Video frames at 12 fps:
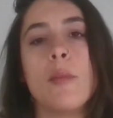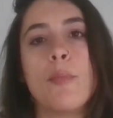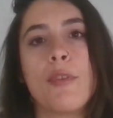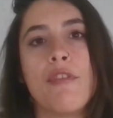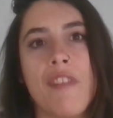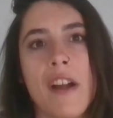
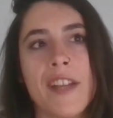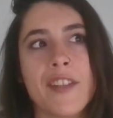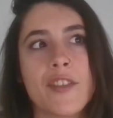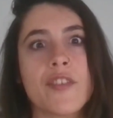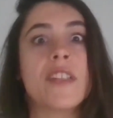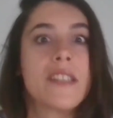
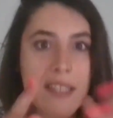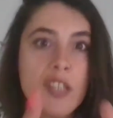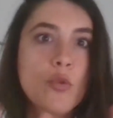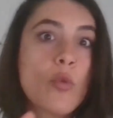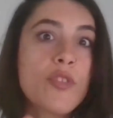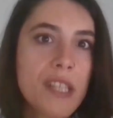providers and the
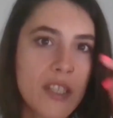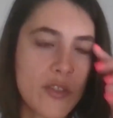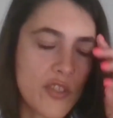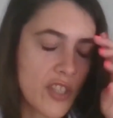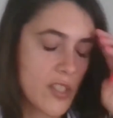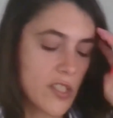tools that you
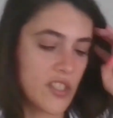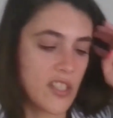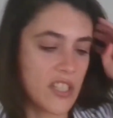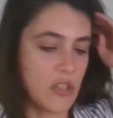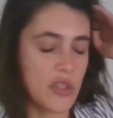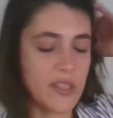just
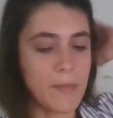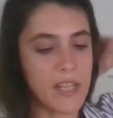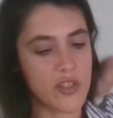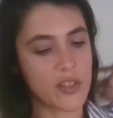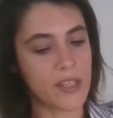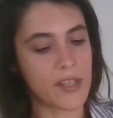
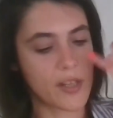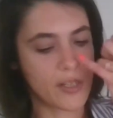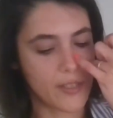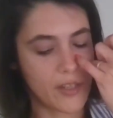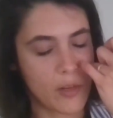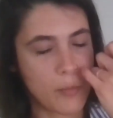mentioned that
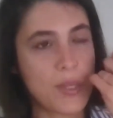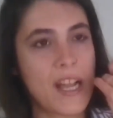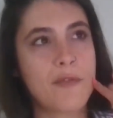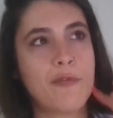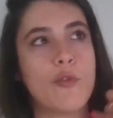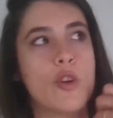are
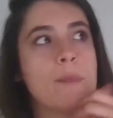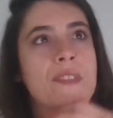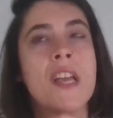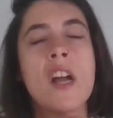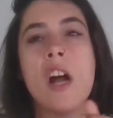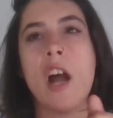platforms
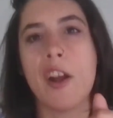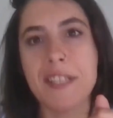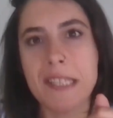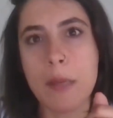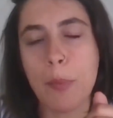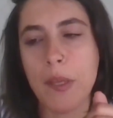are
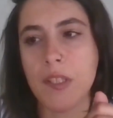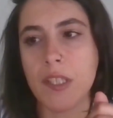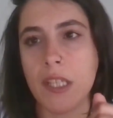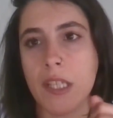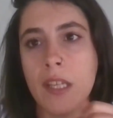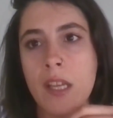
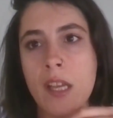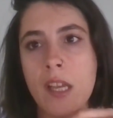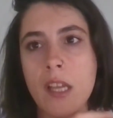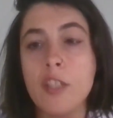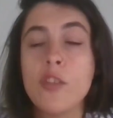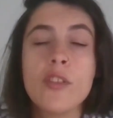typically
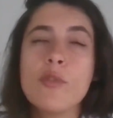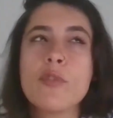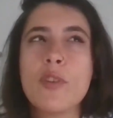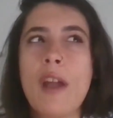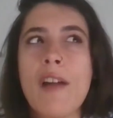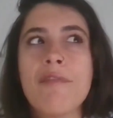
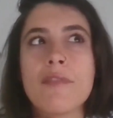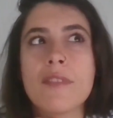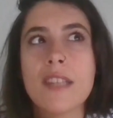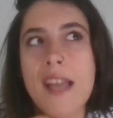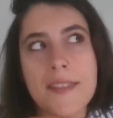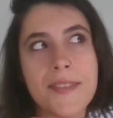you have
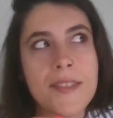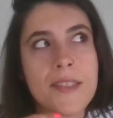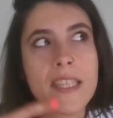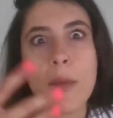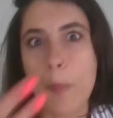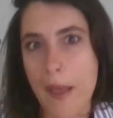less
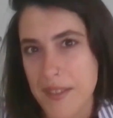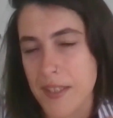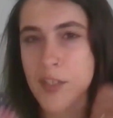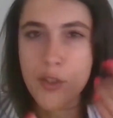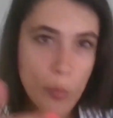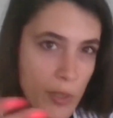
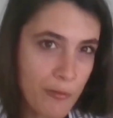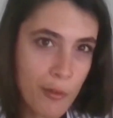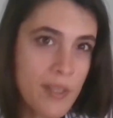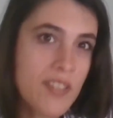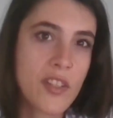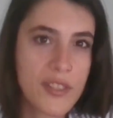capacity to
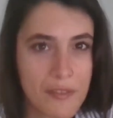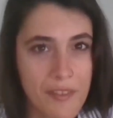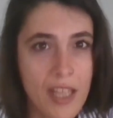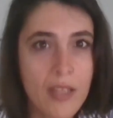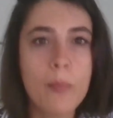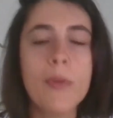influence their
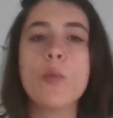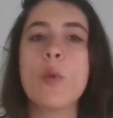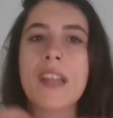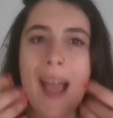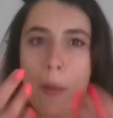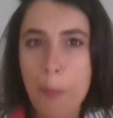development,
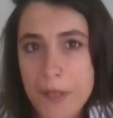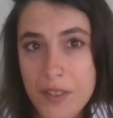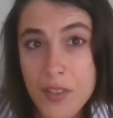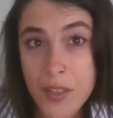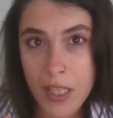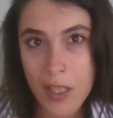what
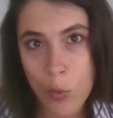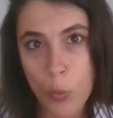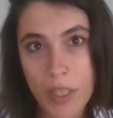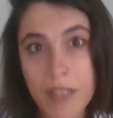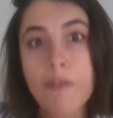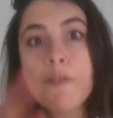happens
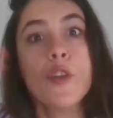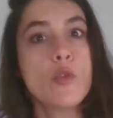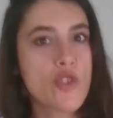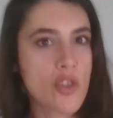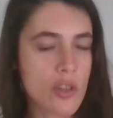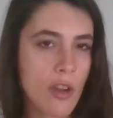with the
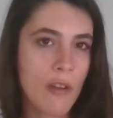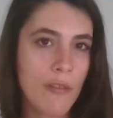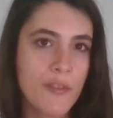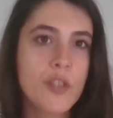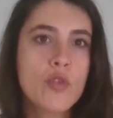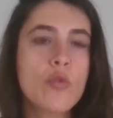future
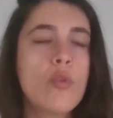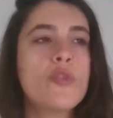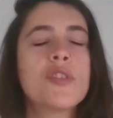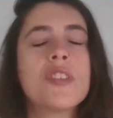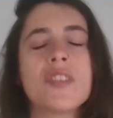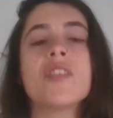of the tool.
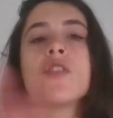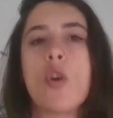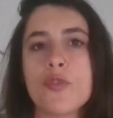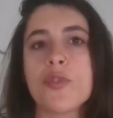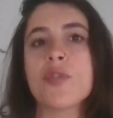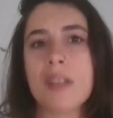So this is
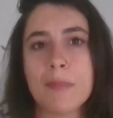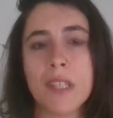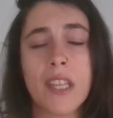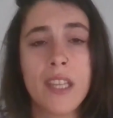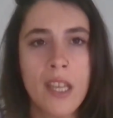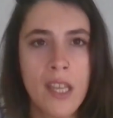also
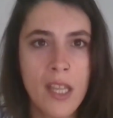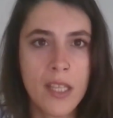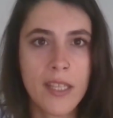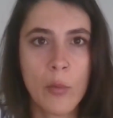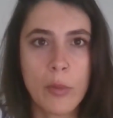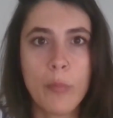something
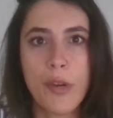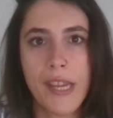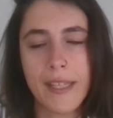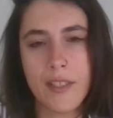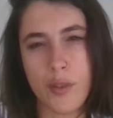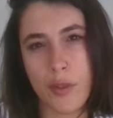that we
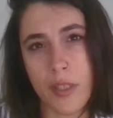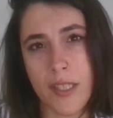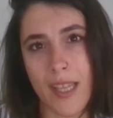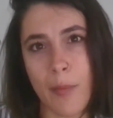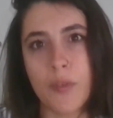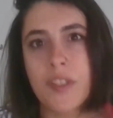bring to the
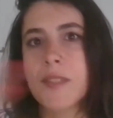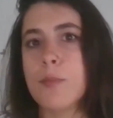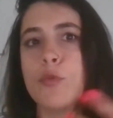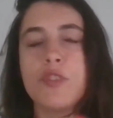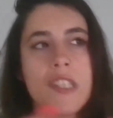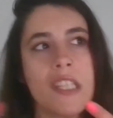table, this
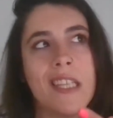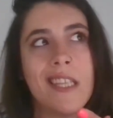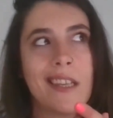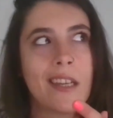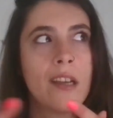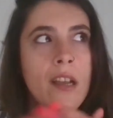
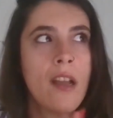boutique